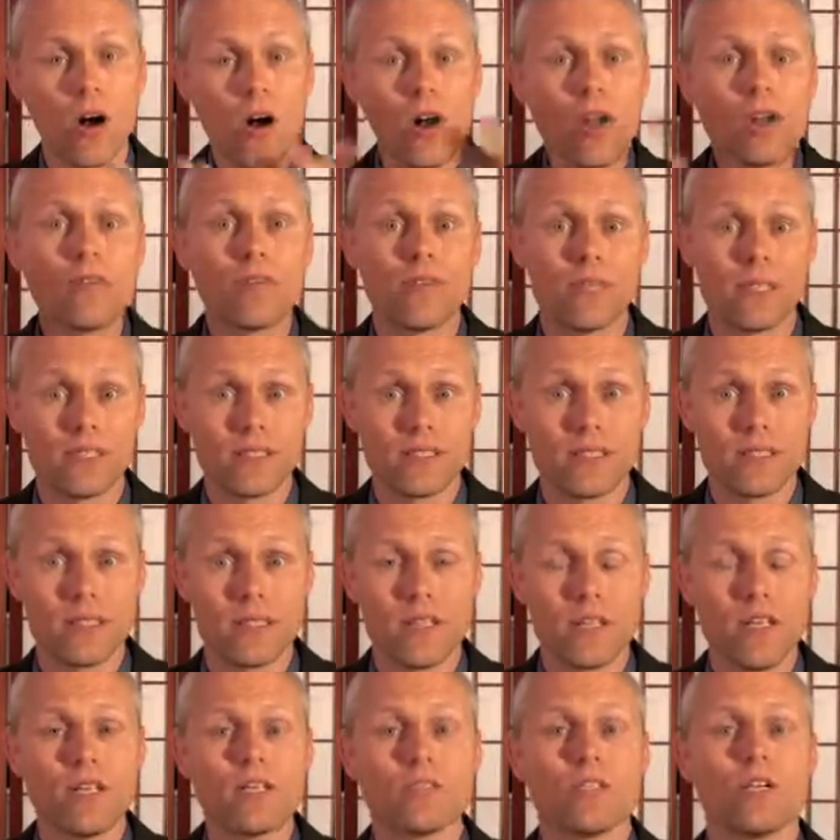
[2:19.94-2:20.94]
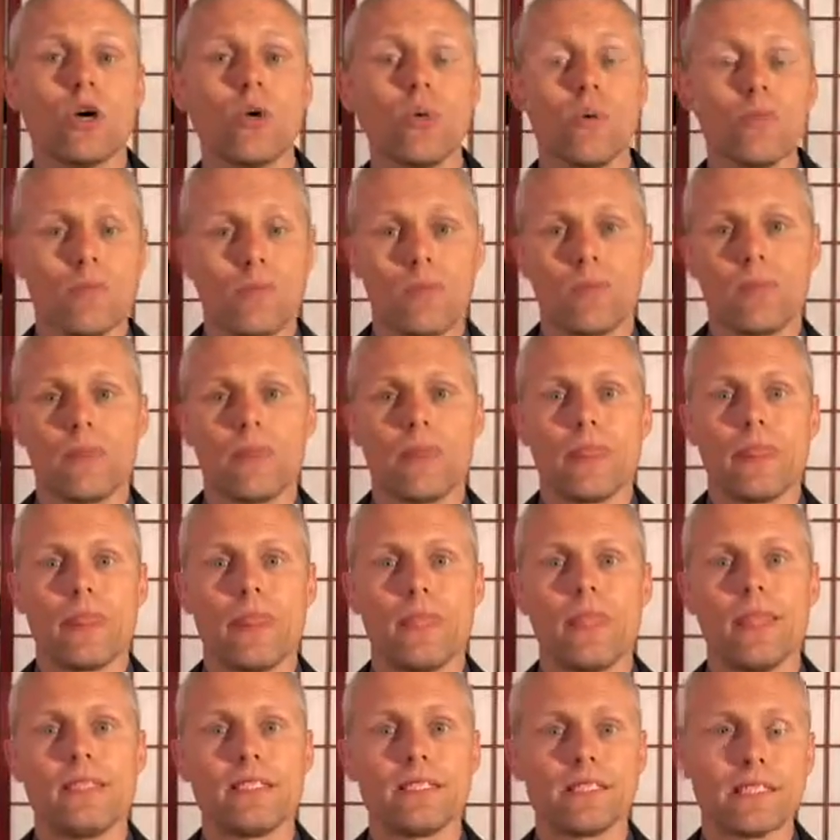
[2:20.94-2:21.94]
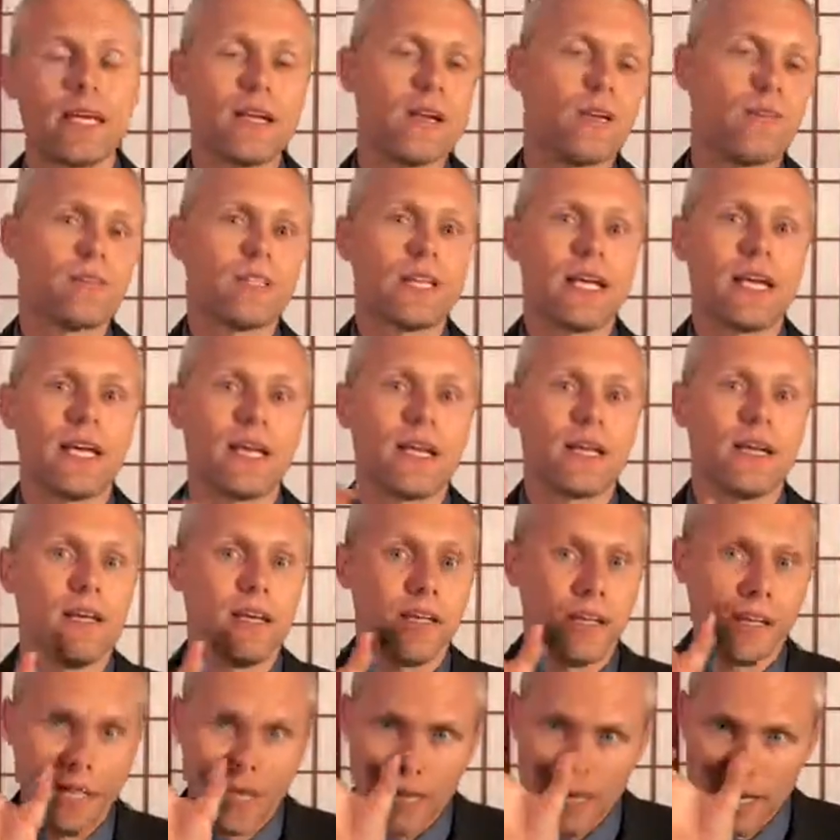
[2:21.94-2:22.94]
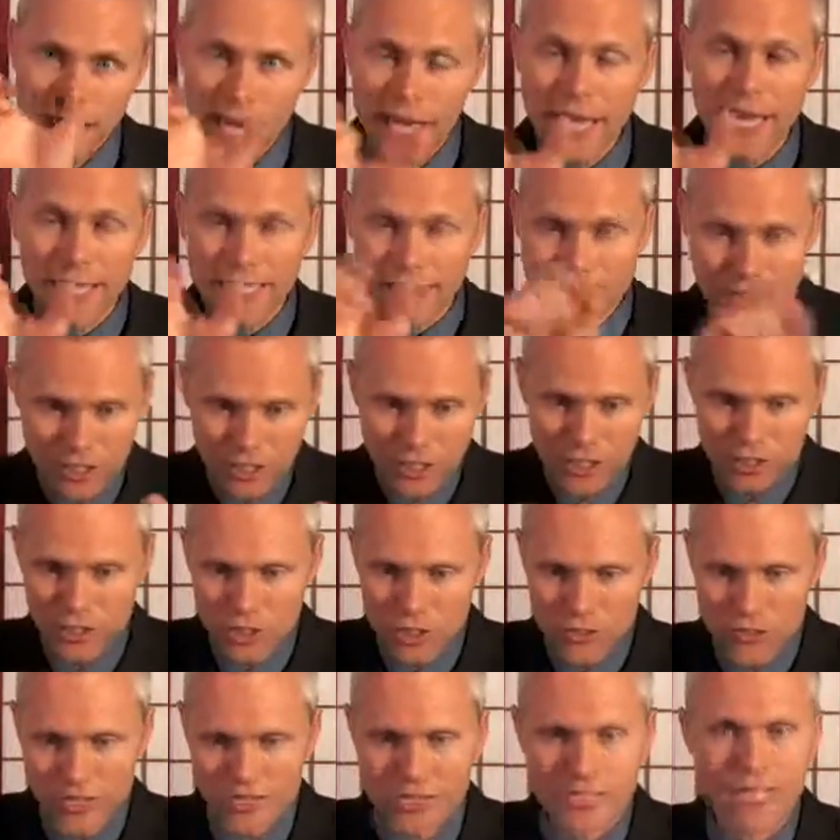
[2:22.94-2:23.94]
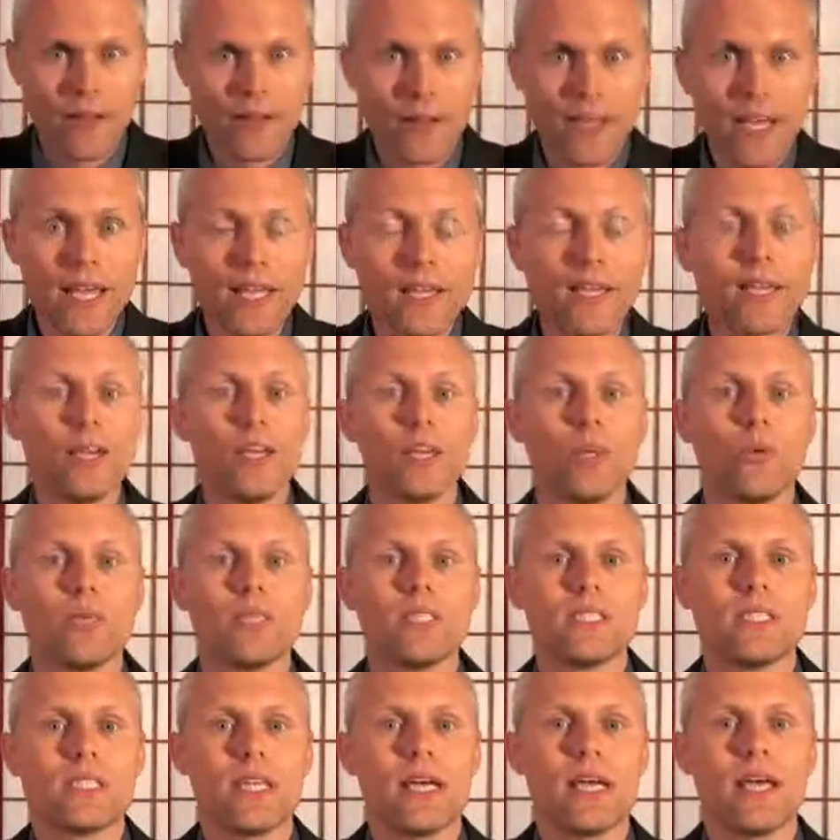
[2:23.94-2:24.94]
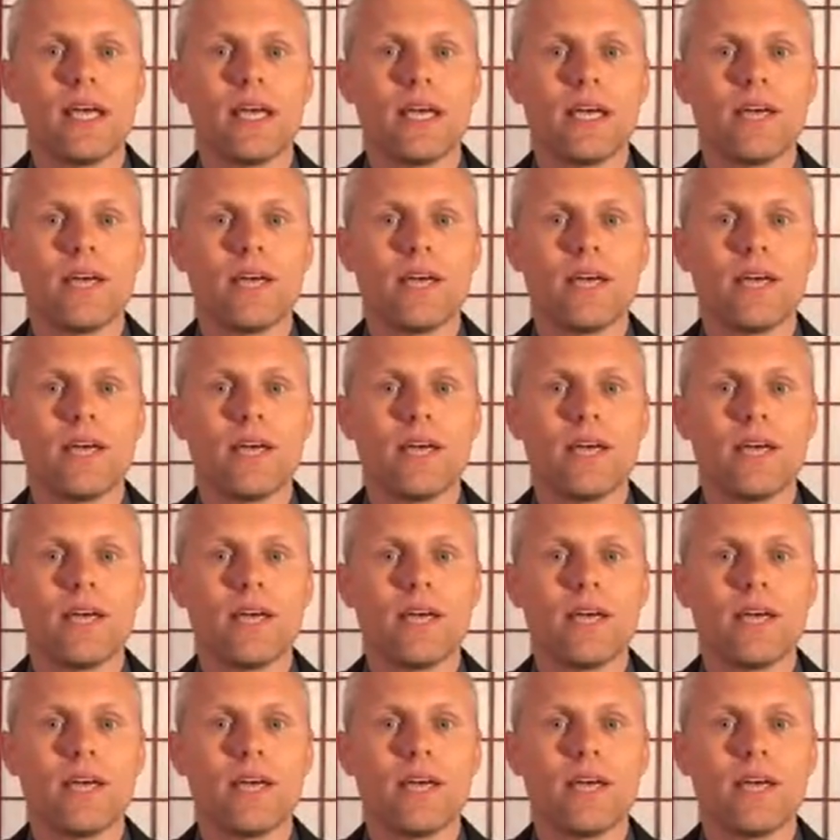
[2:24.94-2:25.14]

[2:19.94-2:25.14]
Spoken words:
All of it. So instead of saying hate, and you just write down hate, you would